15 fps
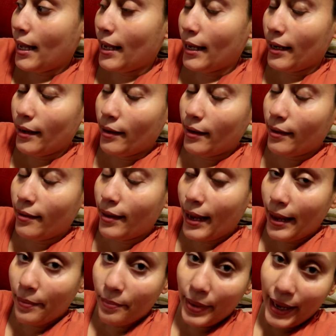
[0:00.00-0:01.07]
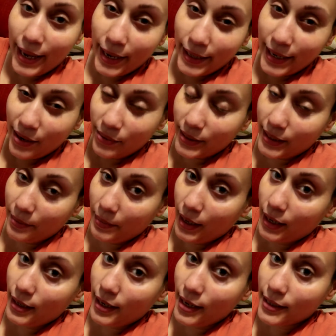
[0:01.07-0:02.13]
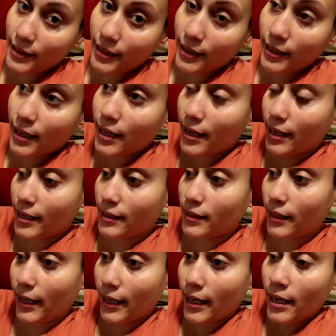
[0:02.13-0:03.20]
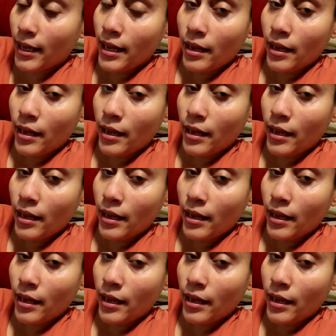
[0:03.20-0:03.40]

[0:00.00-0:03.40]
in that bag that was in my closet is like